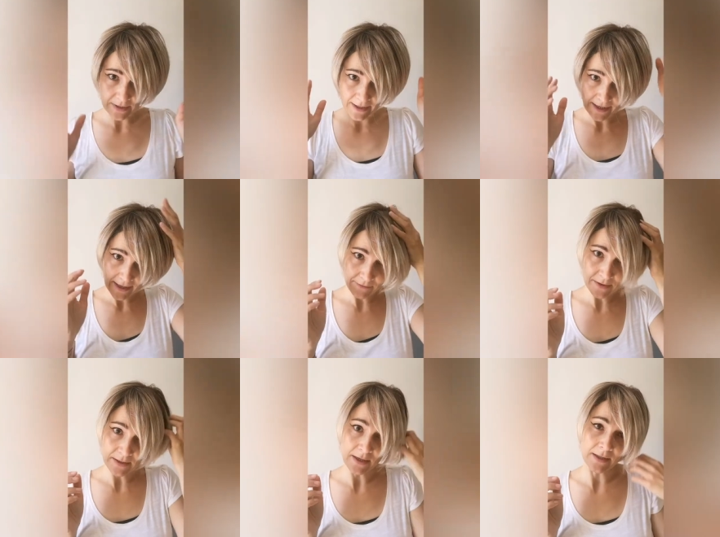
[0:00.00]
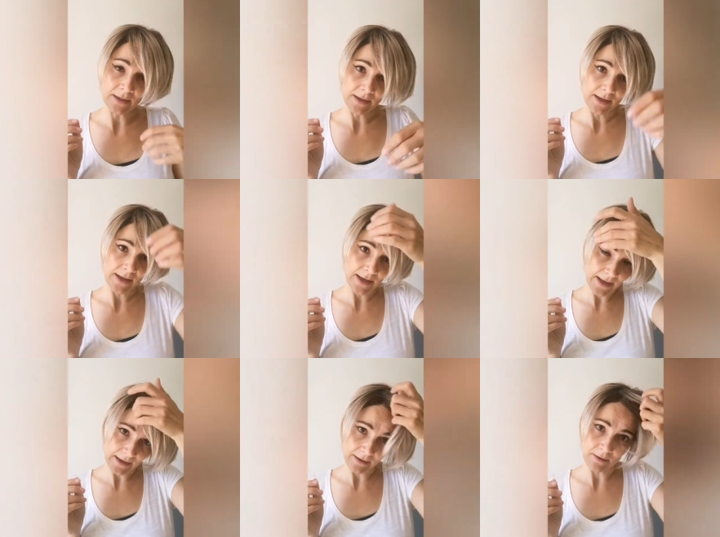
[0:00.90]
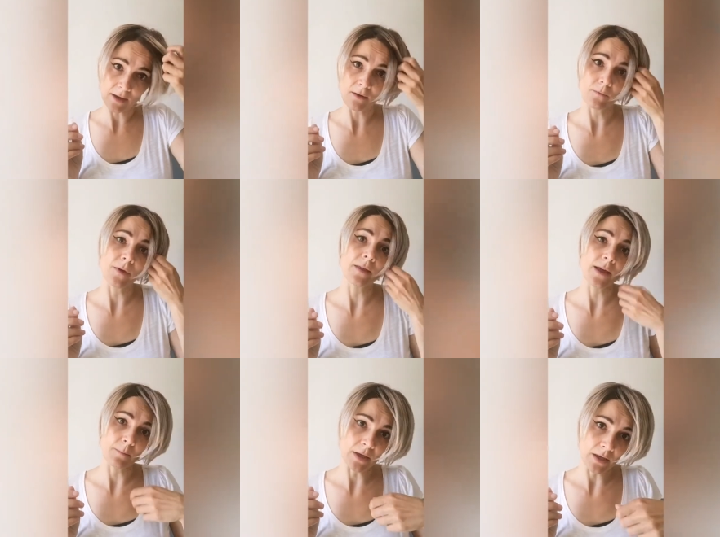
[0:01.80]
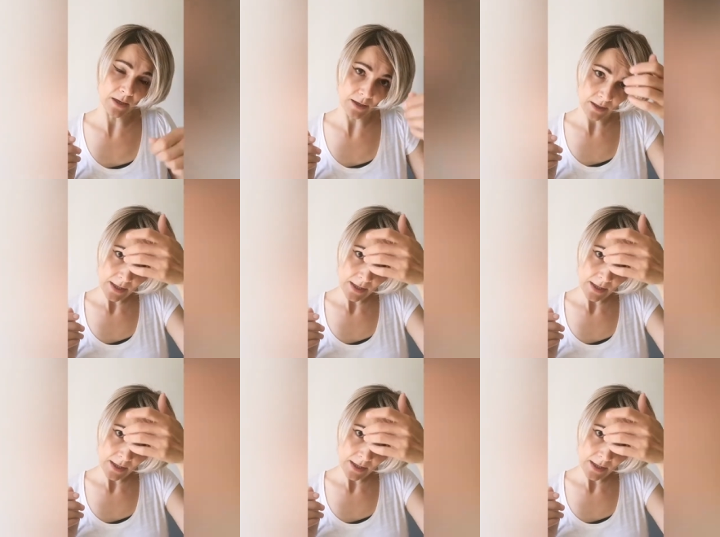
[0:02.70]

I haven't done anything with Emmy here.